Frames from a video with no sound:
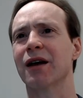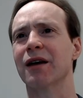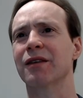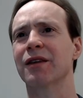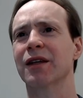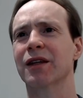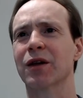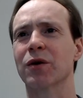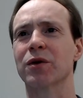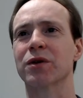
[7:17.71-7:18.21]
I
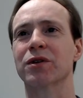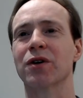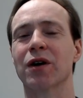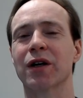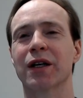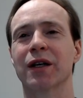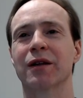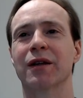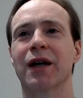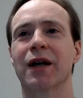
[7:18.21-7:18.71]
think they were
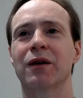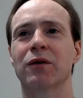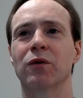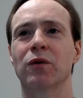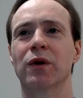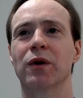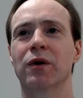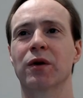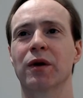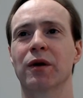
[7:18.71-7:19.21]
talking that
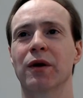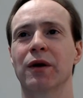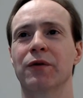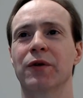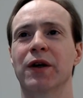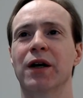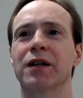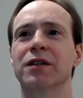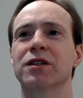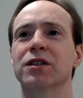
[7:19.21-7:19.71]
if
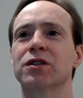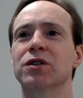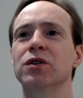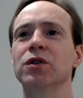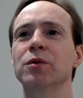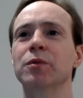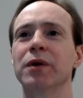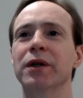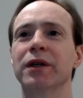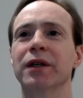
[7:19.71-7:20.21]
it got to
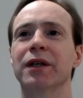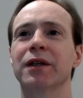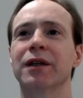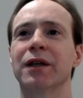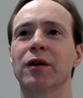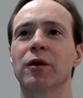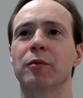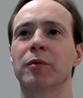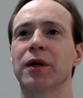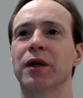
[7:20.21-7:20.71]
2 billion,
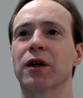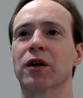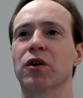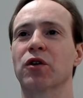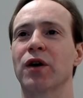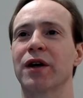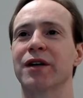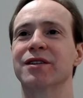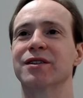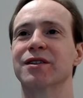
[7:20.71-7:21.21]
there would be a
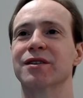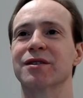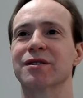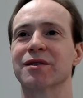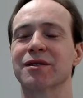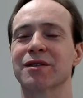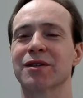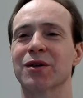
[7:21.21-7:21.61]
crisis.